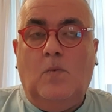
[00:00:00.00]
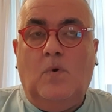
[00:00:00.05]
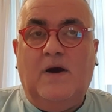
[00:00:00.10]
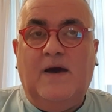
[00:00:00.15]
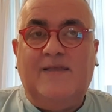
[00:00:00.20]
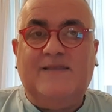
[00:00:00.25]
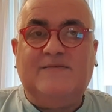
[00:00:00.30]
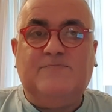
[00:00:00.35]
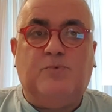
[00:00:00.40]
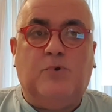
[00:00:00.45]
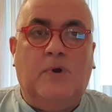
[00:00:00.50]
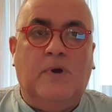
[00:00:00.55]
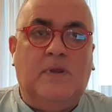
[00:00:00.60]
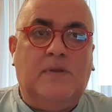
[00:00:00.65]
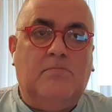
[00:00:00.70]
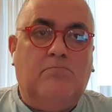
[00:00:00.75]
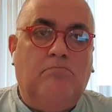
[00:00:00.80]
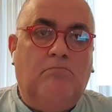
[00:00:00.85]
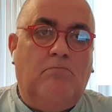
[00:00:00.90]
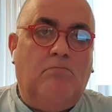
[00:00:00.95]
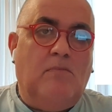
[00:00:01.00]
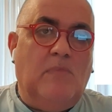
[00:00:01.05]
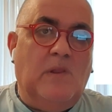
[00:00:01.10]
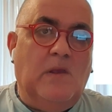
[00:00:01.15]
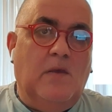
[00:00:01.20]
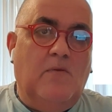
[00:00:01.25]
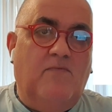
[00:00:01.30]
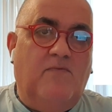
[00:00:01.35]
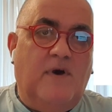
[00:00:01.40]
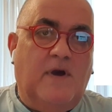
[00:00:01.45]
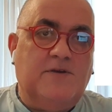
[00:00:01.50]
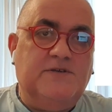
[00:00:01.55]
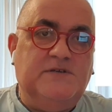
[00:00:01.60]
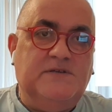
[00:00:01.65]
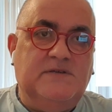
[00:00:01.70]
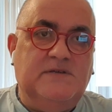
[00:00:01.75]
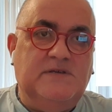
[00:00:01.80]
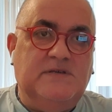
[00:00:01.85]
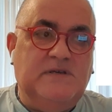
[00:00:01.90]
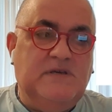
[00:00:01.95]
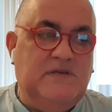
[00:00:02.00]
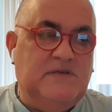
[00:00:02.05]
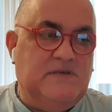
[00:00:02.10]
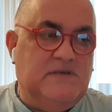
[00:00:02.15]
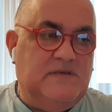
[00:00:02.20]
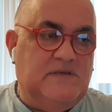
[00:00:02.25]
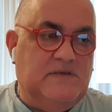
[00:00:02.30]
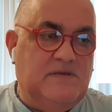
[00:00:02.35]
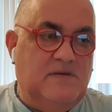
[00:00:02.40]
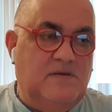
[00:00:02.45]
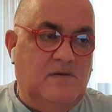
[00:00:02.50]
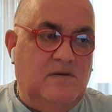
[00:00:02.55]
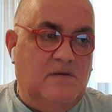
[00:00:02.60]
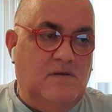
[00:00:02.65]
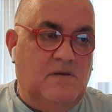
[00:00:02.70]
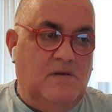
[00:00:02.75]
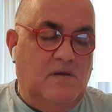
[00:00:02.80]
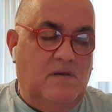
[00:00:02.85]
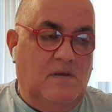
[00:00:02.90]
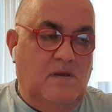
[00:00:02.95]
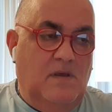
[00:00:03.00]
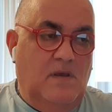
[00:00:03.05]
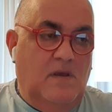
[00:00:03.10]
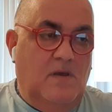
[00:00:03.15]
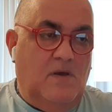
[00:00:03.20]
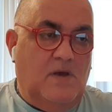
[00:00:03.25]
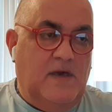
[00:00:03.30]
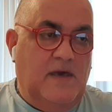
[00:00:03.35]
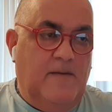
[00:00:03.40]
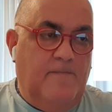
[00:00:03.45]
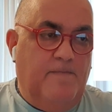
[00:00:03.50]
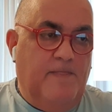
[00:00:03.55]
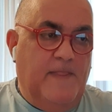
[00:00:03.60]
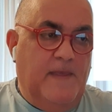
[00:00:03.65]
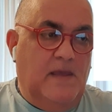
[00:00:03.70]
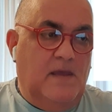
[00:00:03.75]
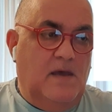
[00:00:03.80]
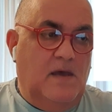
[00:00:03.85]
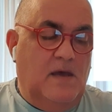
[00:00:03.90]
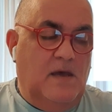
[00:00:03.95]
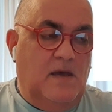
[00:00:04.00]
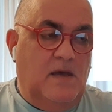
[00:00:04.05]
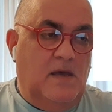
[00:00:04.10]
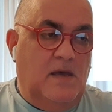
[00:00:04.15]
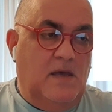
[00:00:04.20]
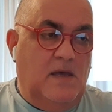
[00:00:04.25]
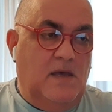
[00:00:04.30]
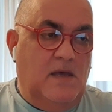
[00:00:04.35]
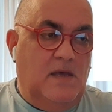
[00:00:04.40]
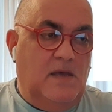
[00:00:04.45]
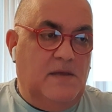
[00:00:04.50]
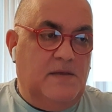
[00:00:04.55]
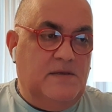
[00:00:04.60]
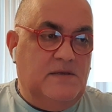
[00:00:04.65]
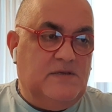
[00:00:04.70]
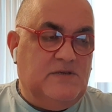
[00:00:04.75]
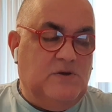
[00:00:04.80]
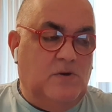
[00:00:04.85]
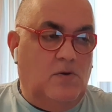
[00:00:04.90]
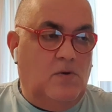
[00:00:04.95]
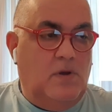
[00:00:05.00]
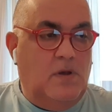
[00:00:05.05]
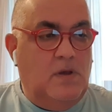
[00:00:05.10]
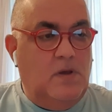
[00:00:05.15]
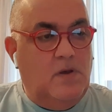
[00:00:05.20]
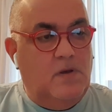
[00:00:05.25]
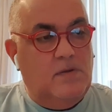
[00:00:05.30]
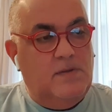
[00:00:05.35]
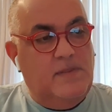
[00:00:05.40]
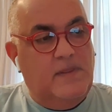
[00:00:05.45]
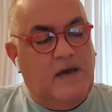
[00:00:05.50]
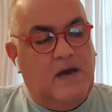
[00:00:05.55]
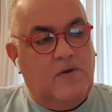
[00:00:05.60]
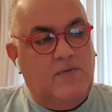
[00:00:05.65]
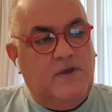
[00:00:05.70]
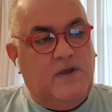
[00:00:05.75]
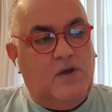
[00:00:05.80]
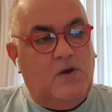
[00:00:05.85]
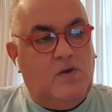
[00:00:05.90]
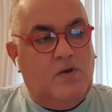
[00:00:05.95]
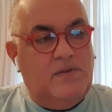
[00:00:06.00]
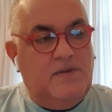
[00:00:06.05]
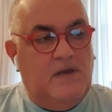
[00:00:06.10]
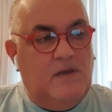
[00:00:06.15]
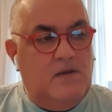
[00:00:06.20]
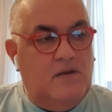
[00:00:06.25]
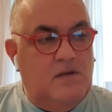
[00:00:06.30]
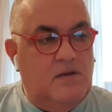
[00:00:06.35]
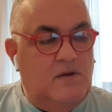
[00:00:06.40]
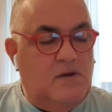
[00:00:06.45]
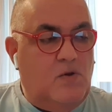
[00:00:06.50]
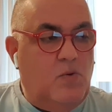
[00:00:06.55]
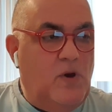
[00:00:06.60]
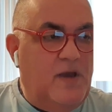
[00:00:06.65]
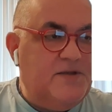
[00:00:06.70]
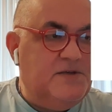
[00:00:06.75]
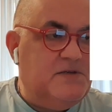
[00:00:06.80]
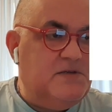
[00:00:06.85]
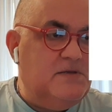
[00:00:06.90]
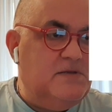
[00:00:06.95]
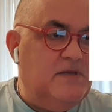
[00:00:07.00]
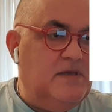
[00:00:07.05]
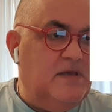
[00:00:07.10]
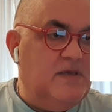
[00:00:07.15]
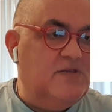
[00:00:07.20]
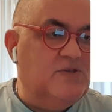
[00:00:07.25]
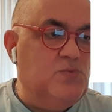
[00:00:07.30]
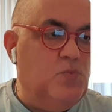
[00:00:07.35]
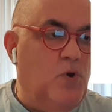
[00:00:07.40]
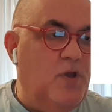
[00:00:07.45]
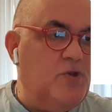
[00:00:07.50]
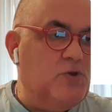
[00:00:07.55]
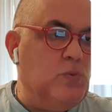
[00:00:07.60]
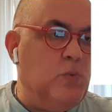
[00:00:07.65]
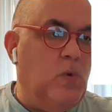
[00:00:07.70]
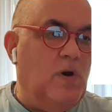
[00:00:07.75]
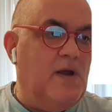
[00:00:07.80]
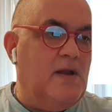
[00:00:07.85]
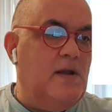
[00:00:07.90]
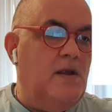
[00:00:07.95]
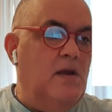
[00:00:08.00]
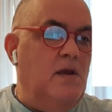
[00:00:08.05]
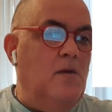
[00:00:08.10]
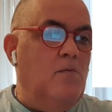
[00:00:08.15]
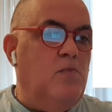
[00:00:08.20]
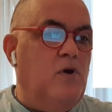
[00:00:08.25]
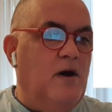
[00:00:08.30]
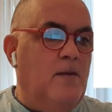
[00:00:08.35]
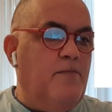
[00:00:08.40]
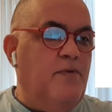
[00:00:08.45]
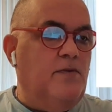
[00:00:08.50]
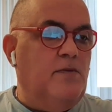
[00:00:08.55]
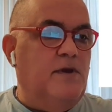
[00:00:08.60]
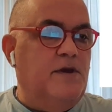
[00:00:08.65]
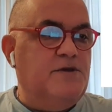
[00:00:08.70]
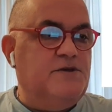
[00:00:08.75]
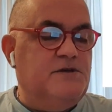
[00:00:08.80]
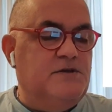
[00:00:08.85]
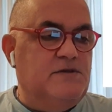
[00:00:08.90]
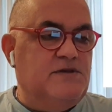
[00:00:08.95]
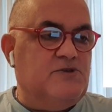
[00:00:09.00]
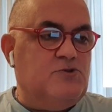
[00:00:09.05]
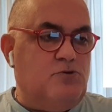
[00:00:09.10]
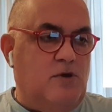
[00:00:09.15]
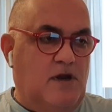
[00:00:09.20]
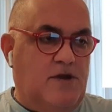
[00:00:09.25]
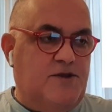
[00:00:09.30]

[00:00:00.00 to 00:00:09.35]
widespread infectious diseases. Okay, so now the question is, which one population